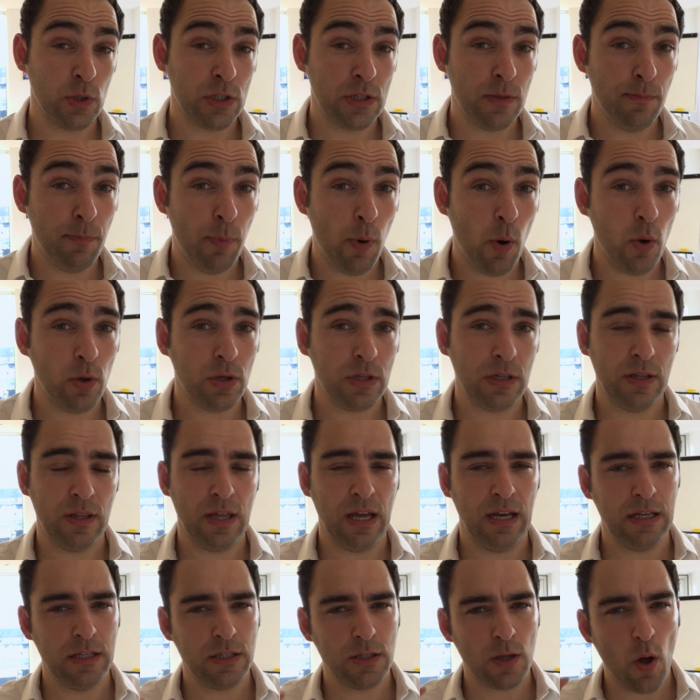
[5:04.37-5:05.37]
What's important
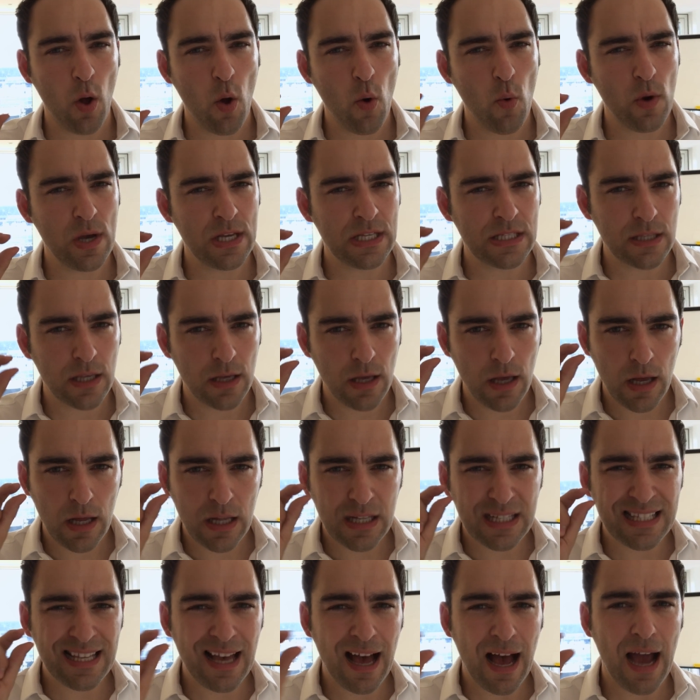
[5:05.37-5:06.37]
that it's always
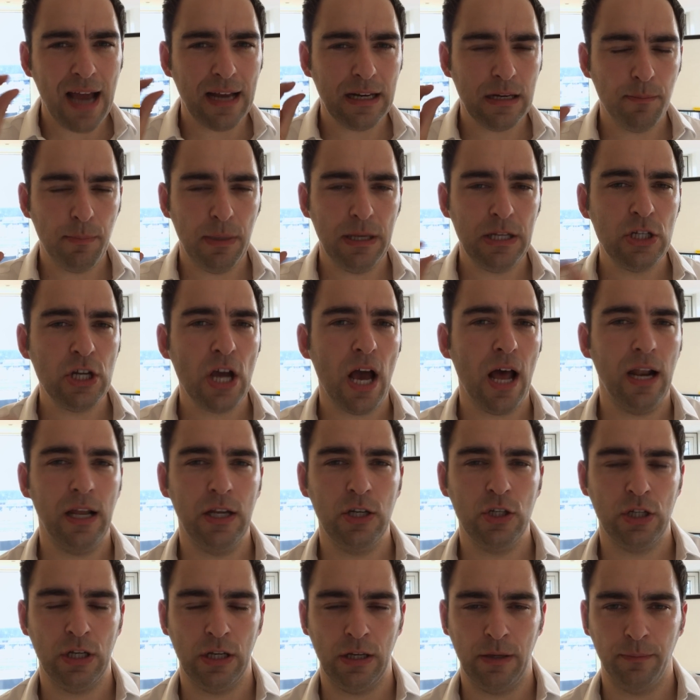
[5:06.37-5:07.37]
tiny bit
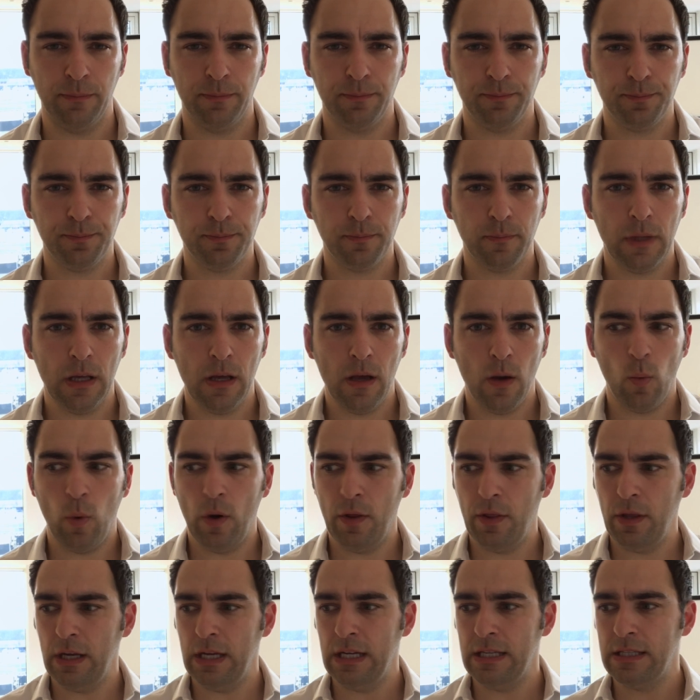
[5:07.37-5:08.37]
challenging,
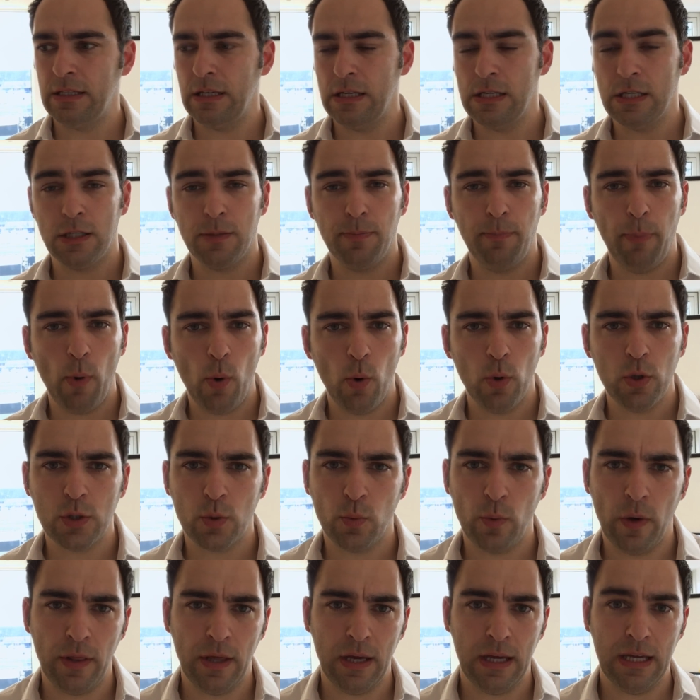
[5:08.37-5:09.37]
whether it's in
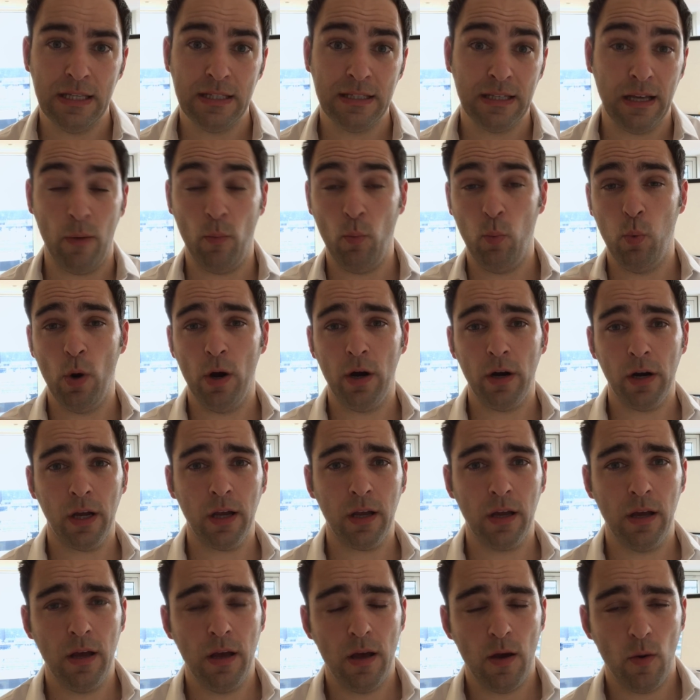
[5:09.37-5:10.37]
sports, whether it's at
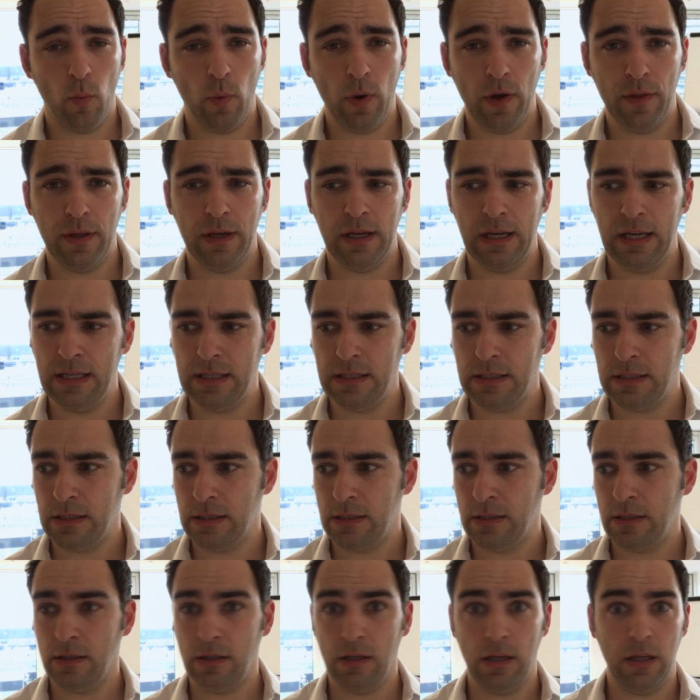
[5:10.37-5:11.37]
work, whether
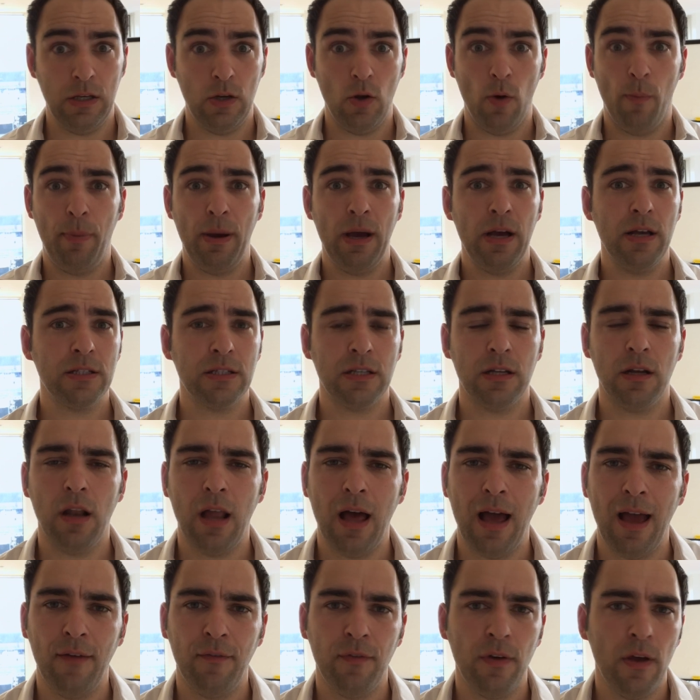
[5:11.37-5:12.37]
it's in your personal
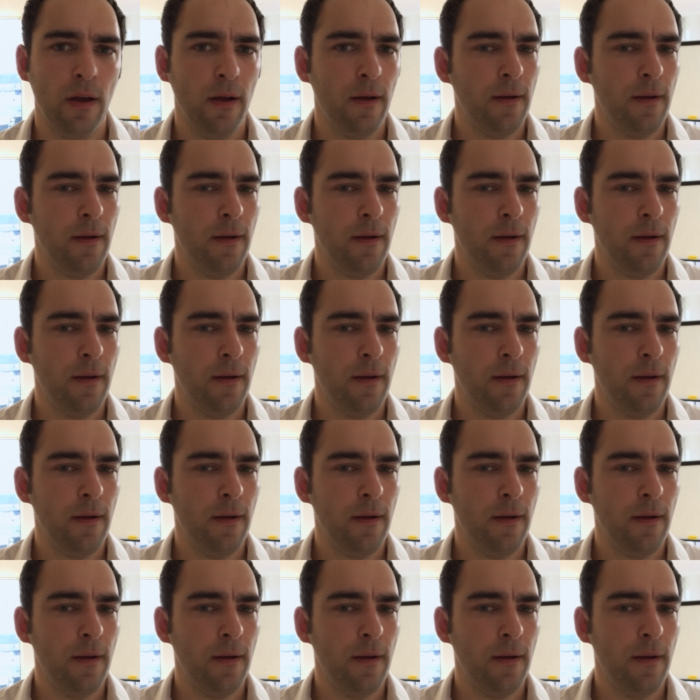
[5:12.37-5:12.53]
life,